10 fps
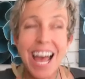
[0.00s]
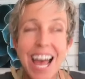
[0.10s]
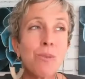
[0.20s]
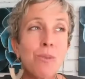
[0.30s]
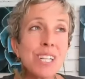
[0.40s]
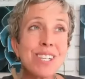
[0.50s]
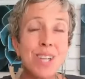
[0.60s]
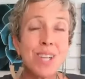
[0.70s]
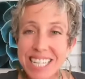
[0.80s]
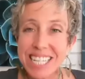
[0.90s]
And what's so
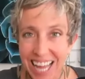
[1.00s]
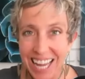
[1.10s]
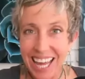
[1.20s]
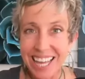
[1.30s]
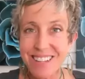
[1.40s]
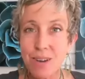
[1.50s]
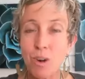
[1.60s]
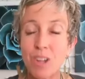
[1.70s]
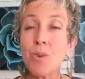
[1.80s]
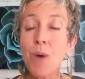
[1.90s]
exciting is that
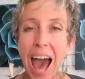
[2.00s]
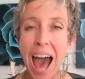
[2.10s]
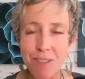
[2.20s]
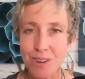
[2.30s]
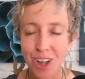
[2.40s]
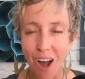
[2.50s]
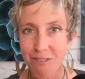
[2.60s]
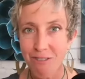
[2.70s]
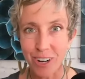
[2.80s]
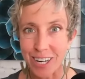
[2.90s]
once you have those
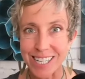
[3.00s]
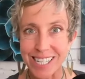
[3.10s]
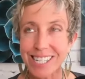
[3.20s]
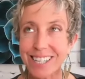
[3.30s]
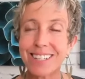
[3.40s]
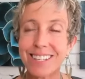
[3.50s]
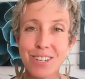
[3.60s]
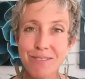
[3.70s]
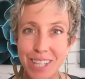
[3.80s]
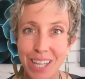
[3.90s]
offers, it's like such
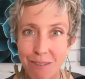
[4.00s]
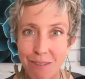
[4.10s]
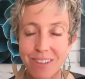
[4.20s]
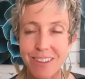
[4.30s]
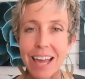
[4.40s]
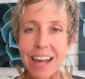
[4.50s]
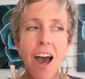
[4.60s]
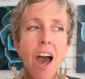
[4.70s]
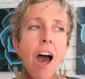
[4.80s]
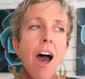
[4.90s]
a relief. It's like,
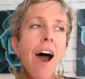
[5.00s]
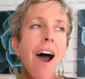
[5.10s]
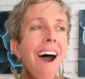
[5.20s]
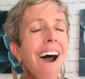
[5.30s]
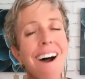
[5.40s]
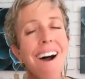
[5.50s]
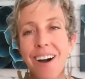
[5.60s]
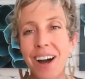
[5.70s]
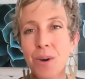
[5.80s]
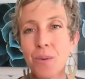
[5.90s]

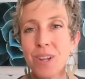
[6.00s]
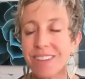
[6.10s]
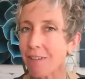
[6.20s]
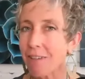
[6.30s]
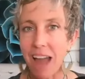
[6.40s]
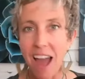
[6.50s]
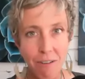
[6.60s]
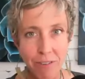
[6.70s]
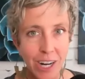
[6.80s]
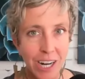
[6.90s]
oh, once I have my
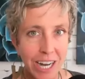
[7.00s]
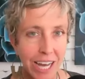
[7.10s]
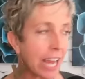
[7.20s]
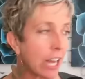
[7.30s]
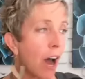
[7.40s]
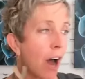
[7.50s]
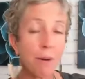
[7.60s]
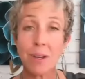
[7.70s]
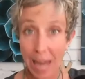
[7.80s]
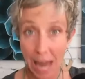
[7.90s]
offer and I know how to
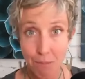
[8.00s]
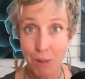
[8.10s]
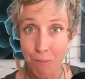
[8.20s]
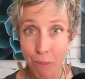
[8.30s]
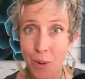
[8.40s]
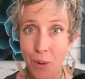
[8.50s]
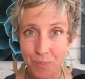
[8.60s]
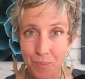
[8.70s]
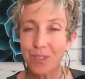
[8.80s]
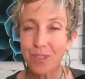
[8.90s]
get people
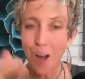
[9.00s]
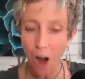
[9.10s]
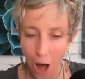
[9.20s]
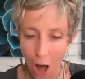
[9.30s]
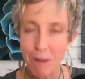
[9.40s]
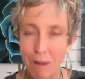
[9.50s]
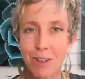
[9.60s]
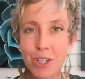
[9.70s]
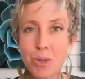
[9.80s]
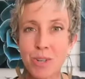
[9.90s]
on my
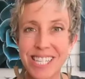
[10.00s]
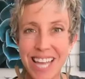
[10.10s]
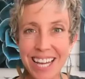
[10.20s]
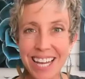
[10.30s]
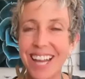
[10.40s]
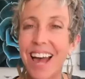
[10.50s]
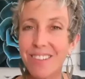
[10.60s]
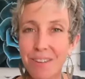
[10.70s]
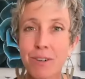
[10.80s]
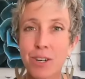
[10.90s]
virtual stage
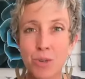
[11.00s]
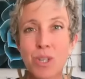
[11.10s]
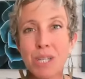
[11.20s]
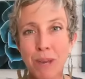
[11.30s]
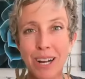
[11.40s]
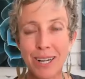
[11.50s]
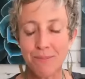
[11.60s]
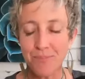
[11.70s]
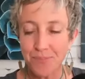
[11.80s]
as a virtual speaker,